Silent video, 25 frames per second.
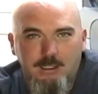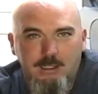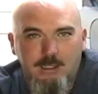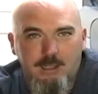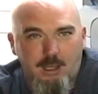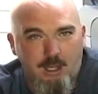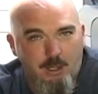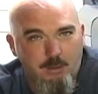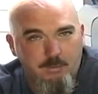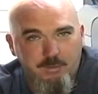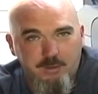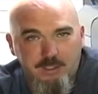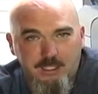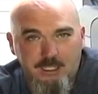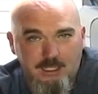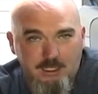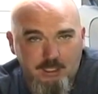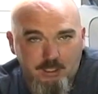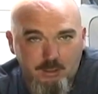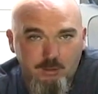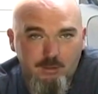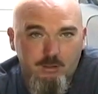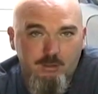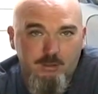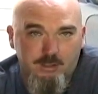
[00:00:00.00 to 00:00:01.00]
Hopefully you
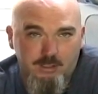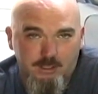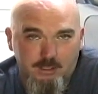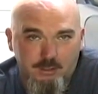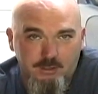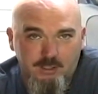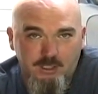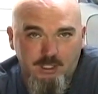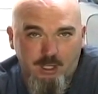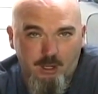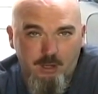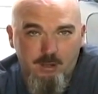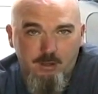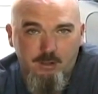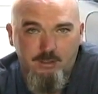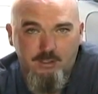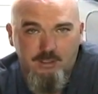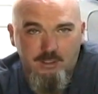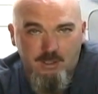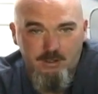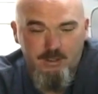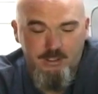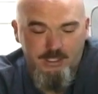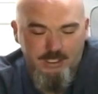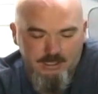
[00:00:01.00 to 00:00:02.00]
Google those codes
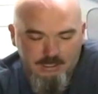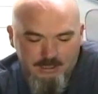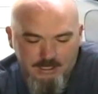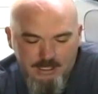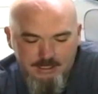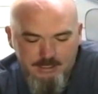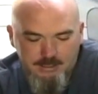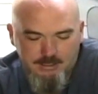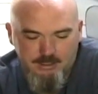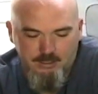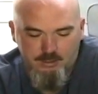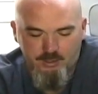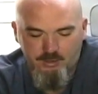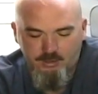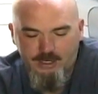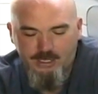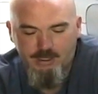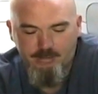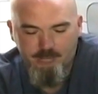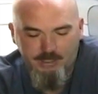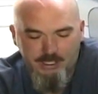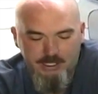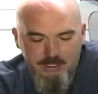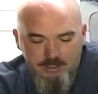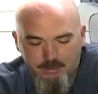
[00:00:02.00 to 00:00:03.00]
all in a cluster,
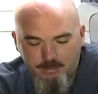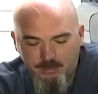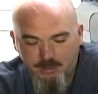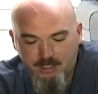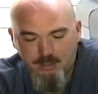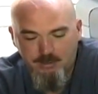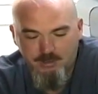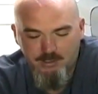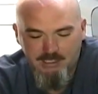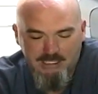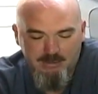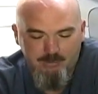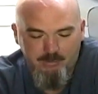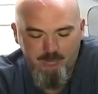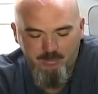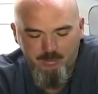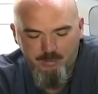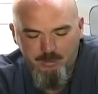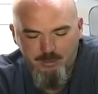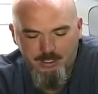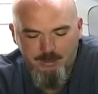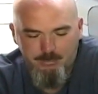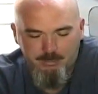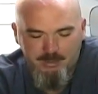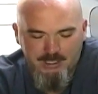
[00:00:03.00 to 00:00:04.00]
Trailblazer,
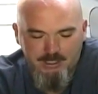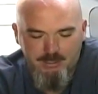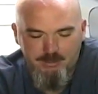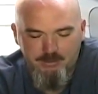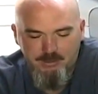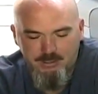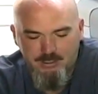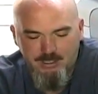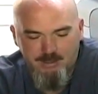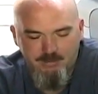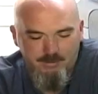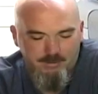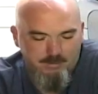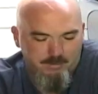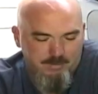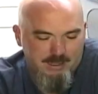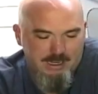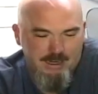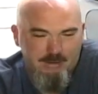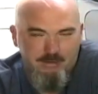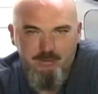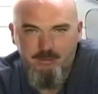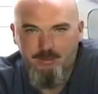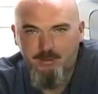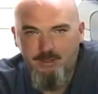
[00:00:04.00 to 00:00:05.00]
P0740,
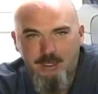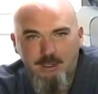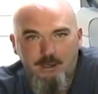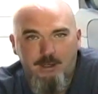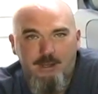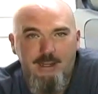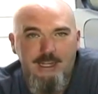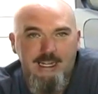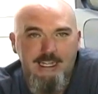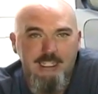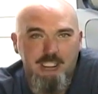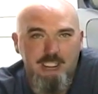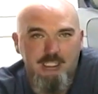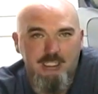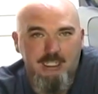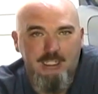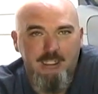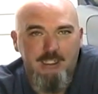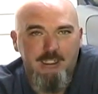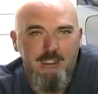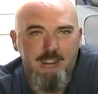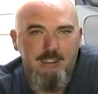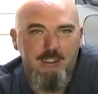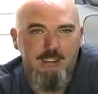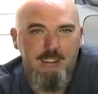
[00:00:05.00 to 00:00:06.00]
P0753, and all that shit,
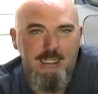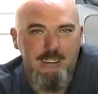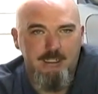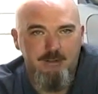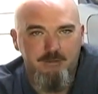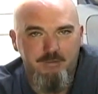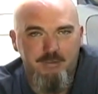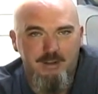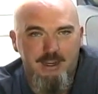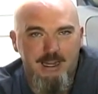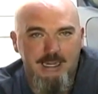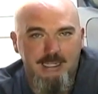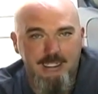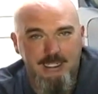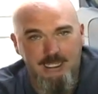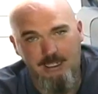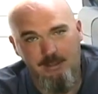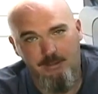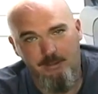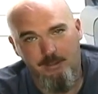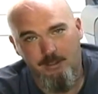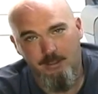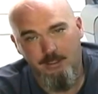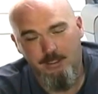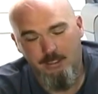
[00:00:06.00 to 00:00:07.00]
and you find
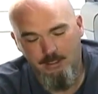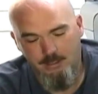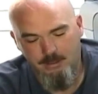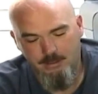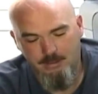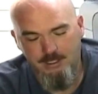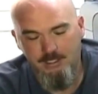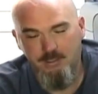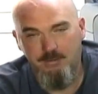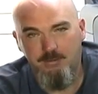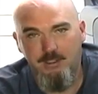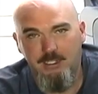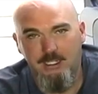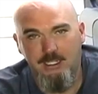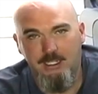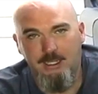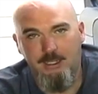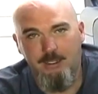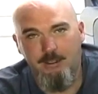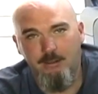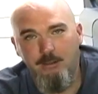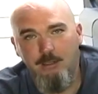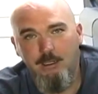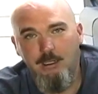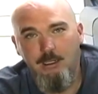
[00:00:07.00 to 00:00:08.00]
either this
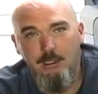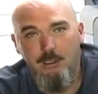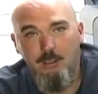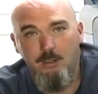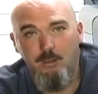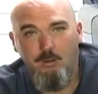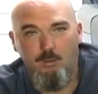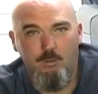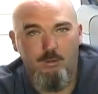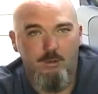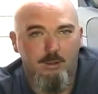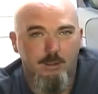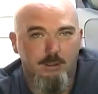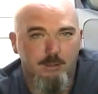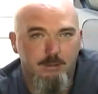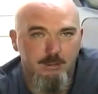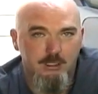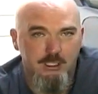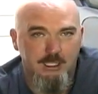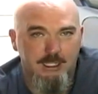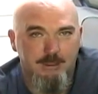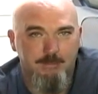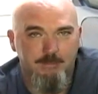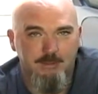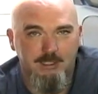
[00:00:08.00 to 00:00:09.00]
video or
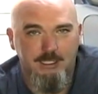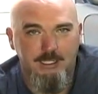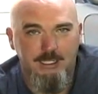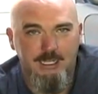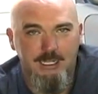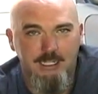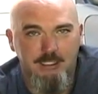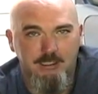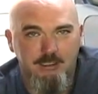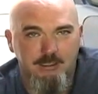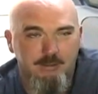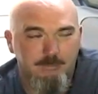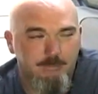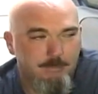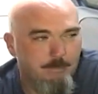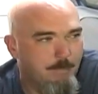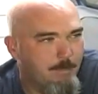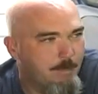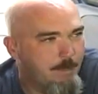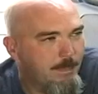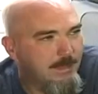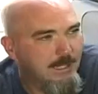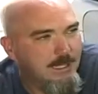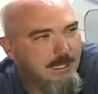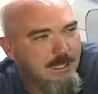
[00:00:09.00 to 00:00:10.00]
GMT Nation.
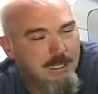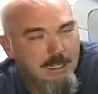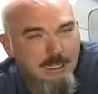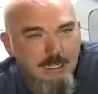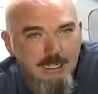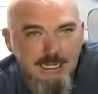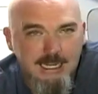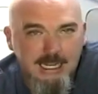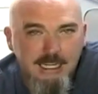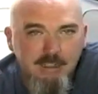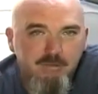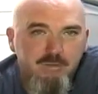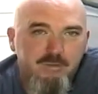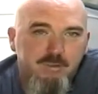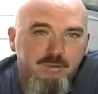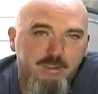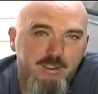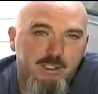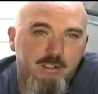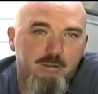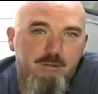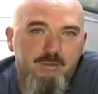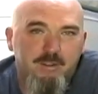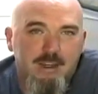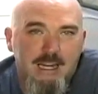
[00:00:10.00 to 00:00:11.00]
If
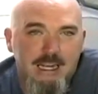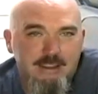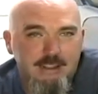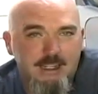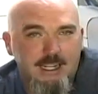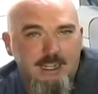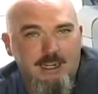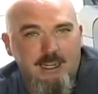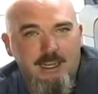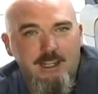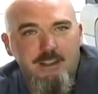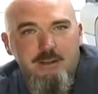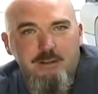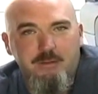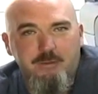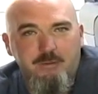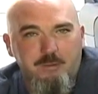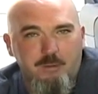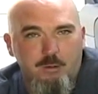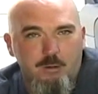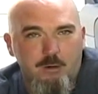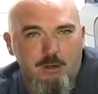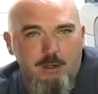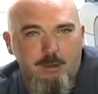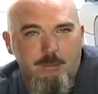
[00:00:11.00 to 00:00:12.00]
you find that other
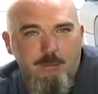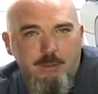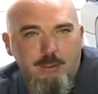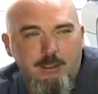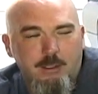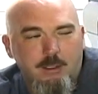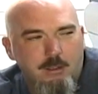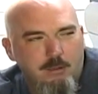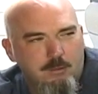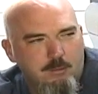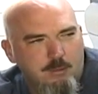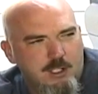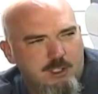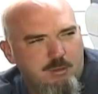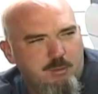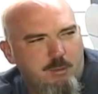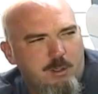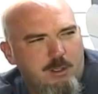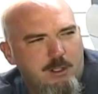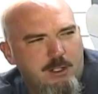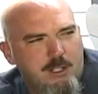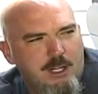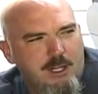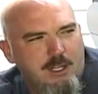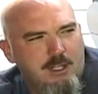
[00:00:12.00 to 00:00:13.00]
form, which
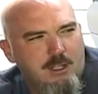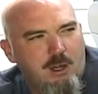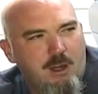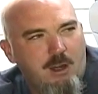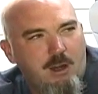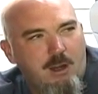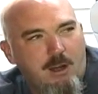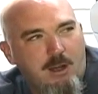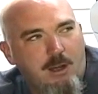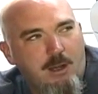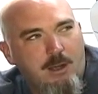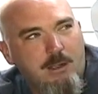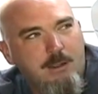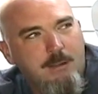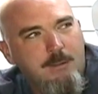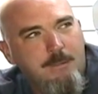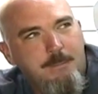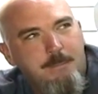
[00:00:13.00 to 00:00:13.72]
we're going to call